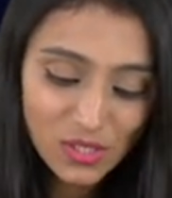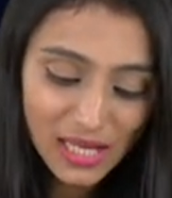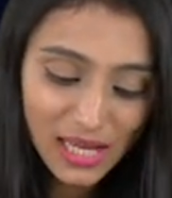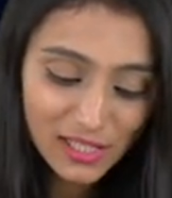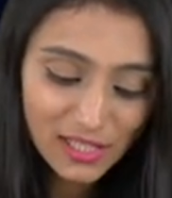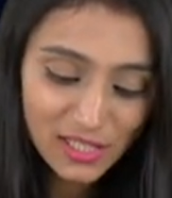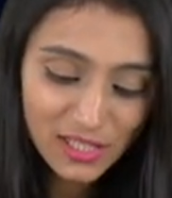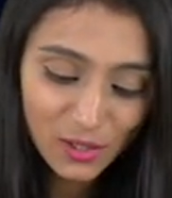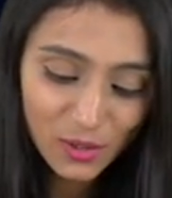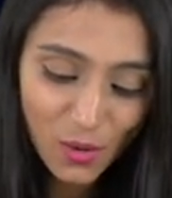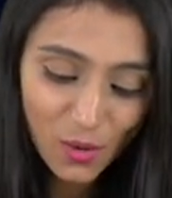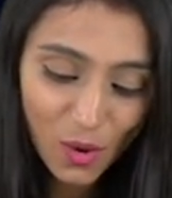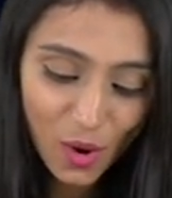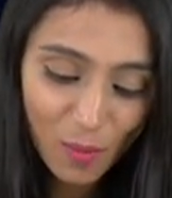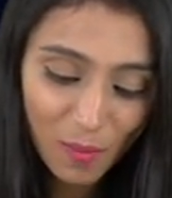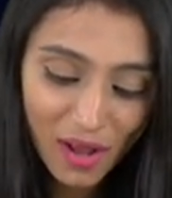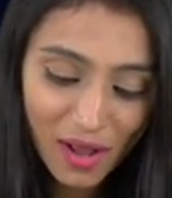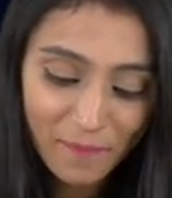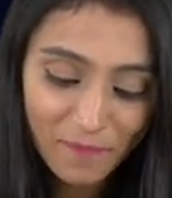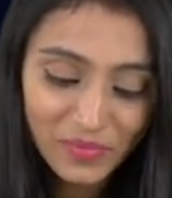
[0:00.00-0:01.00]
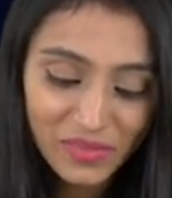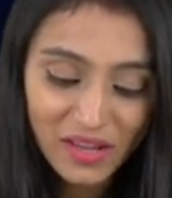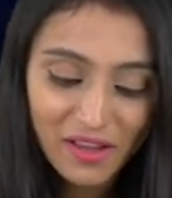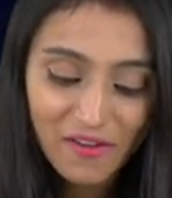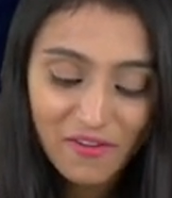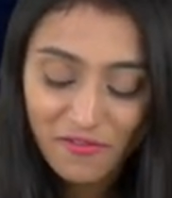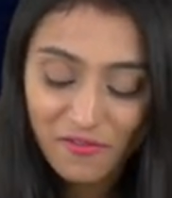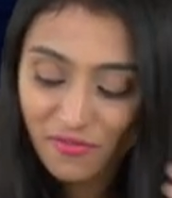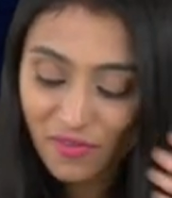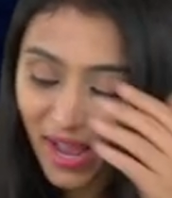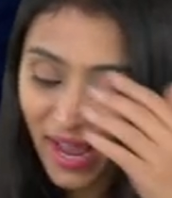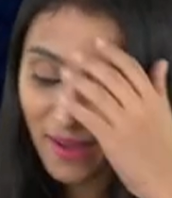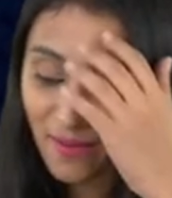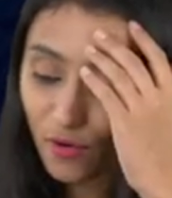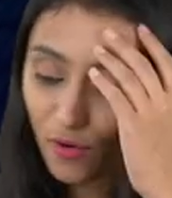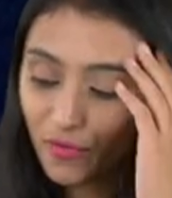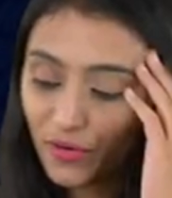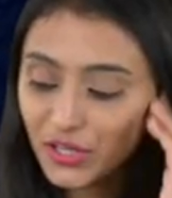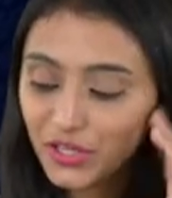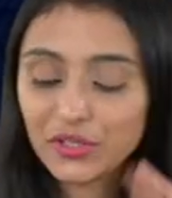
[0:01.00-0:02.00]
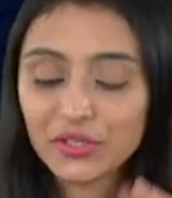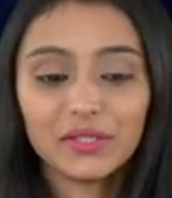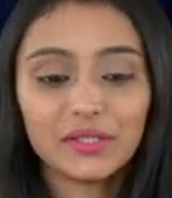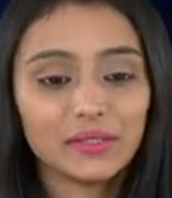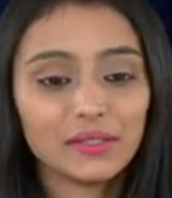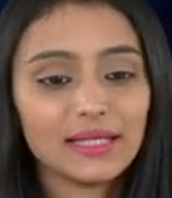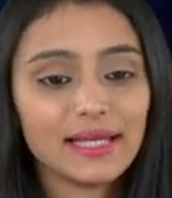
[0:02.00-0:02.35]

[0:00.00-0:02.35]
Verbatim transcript: So that's zero comma five over here.